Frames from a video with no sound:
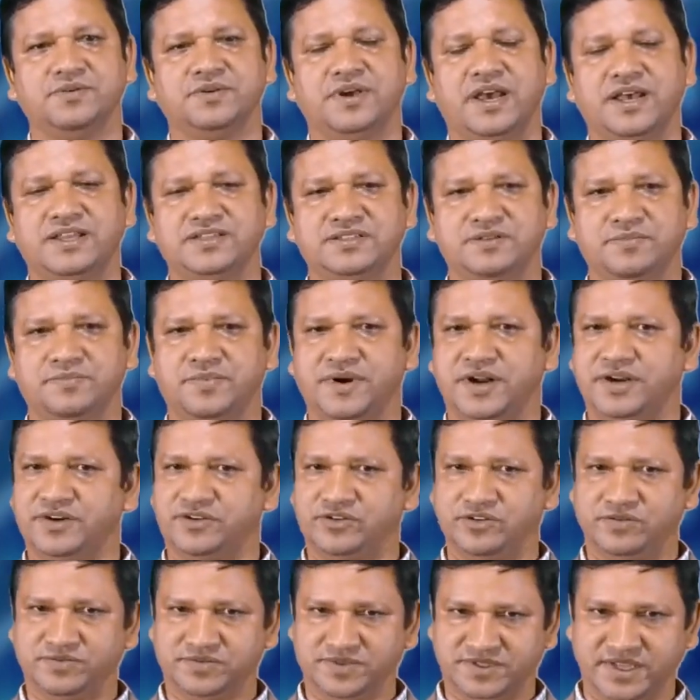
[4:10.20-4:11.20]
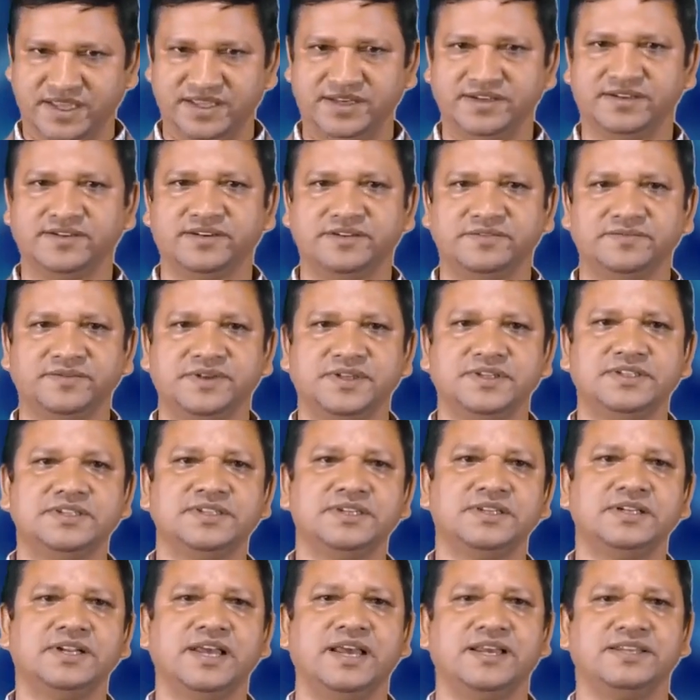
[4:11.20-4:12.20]
as a part of sign
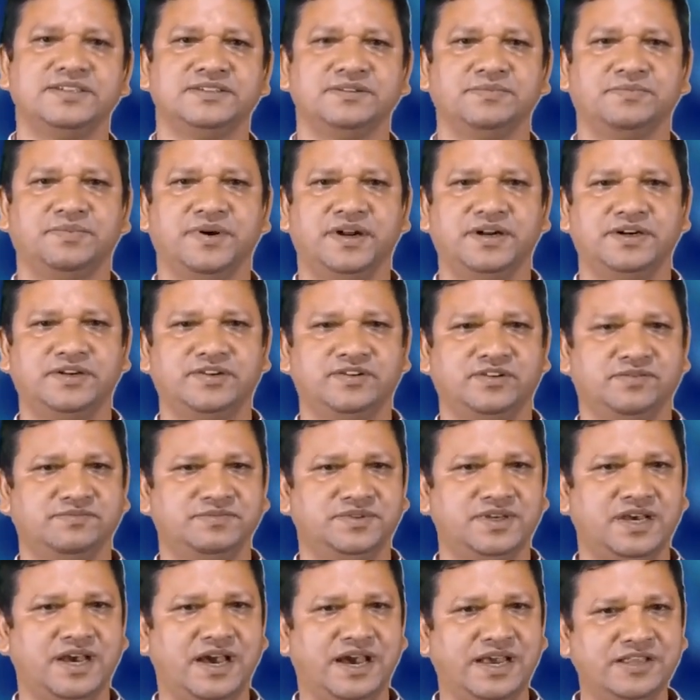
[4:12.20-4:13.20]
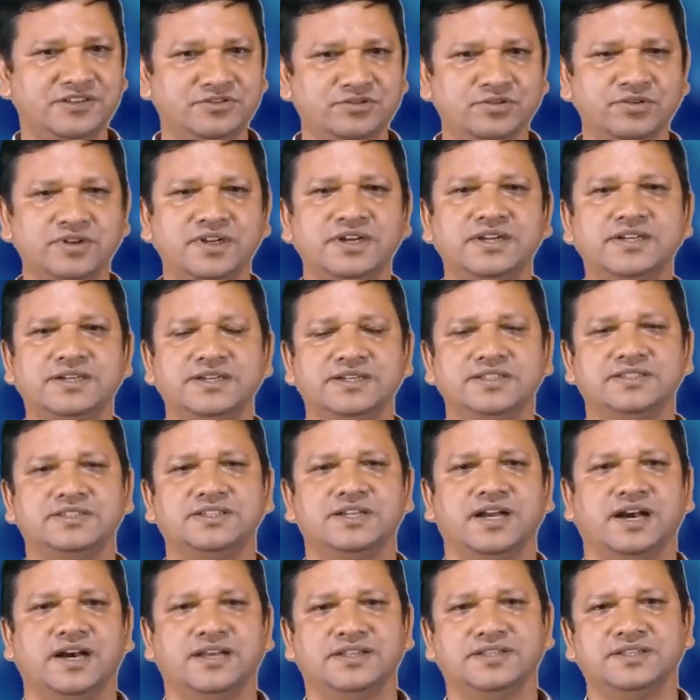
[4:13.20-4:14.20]
convention, as a part of the isolated
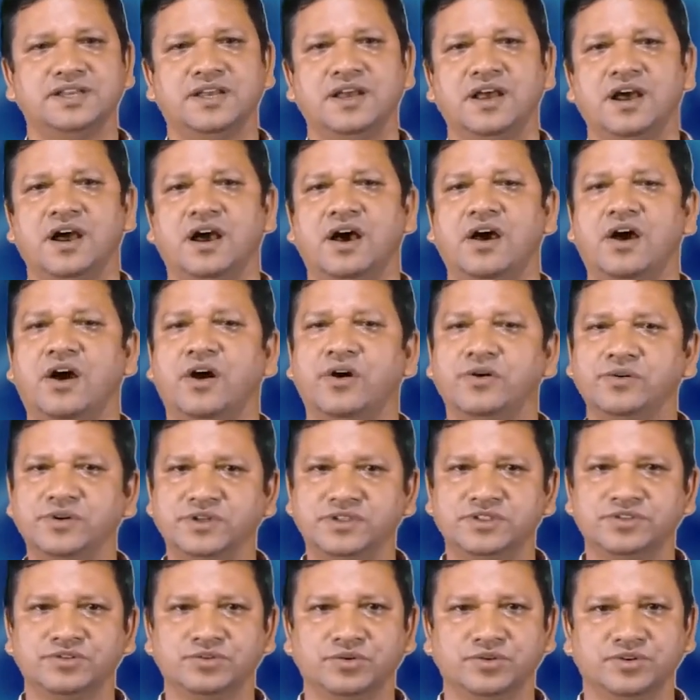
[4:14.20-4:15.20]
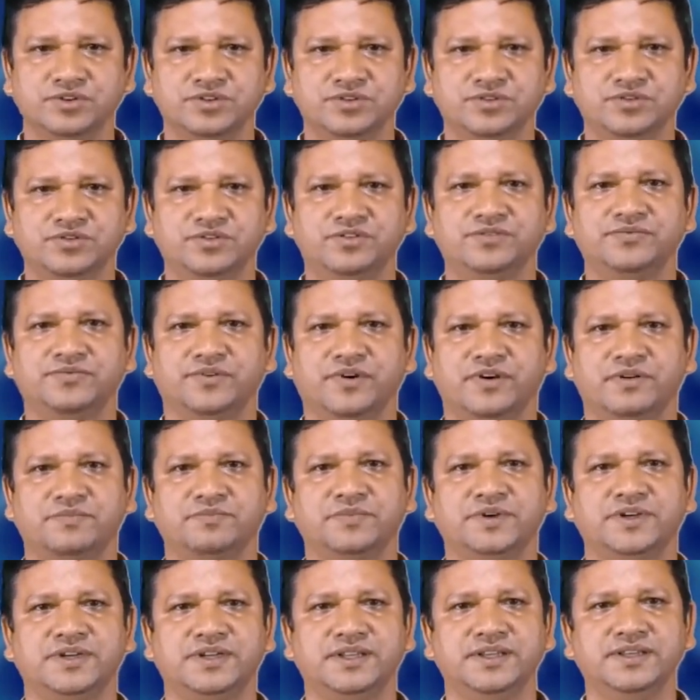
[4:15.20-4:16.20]
charge, how it shows
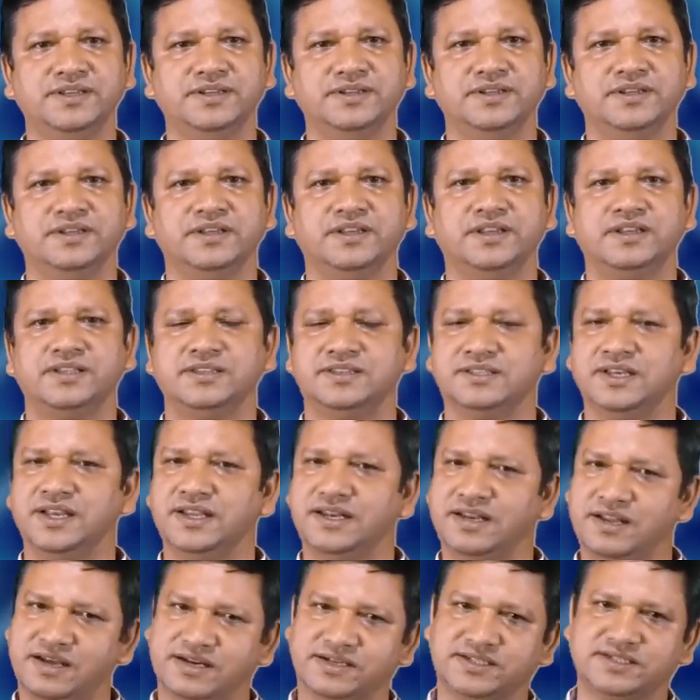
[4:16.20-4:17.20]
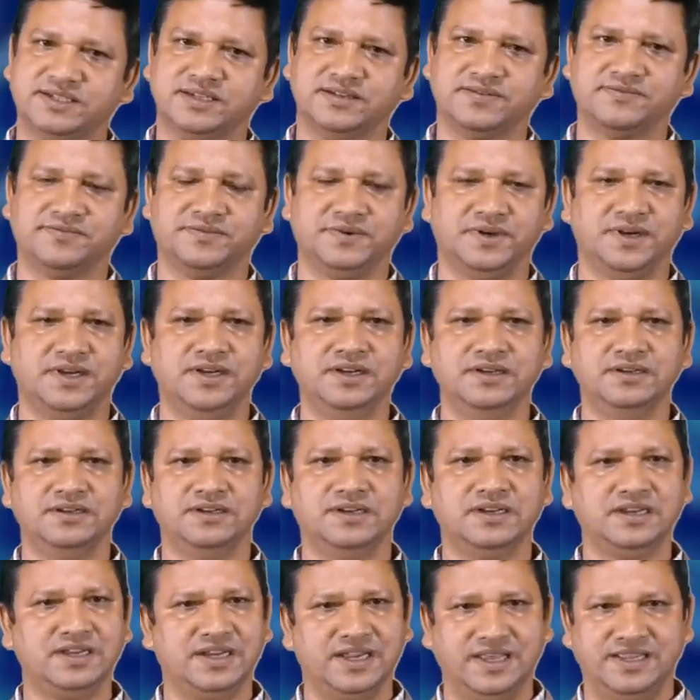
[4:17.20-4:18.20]
uniformity in the electric field
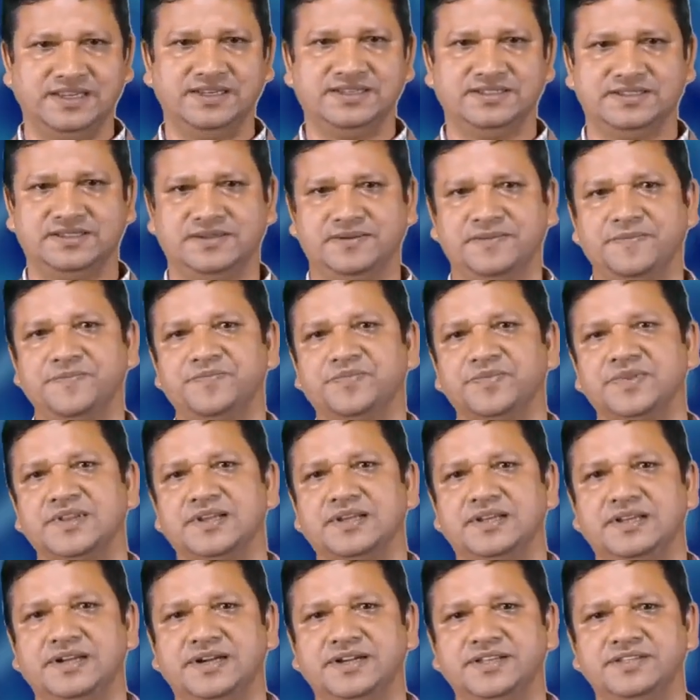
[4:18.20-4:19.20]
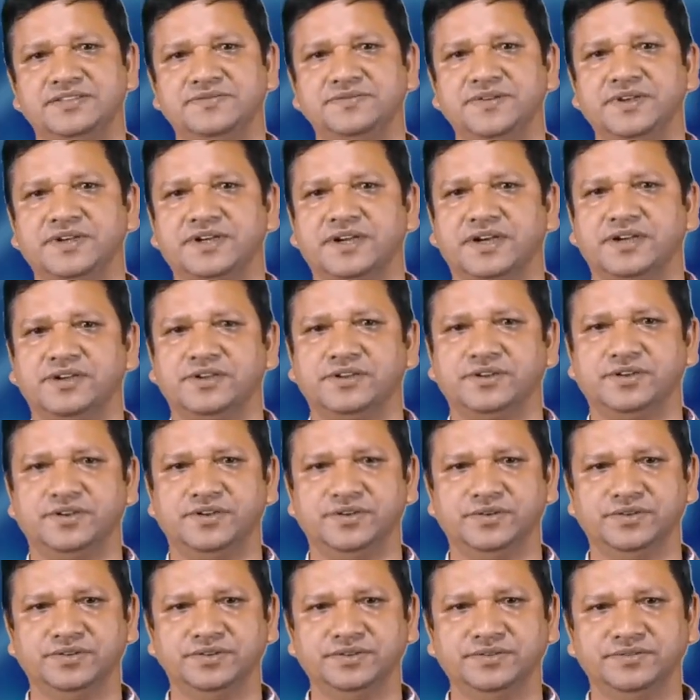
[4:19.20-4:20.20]
lines. Let us we
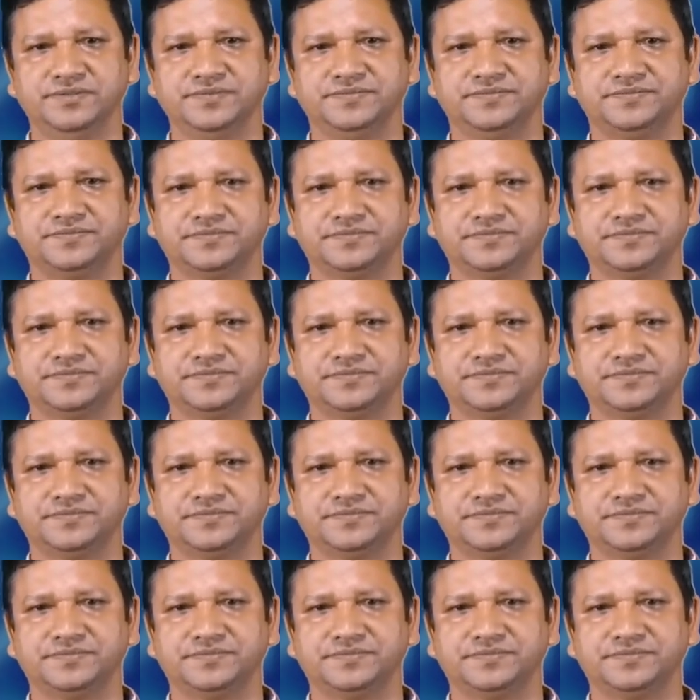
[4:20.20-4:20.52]
continue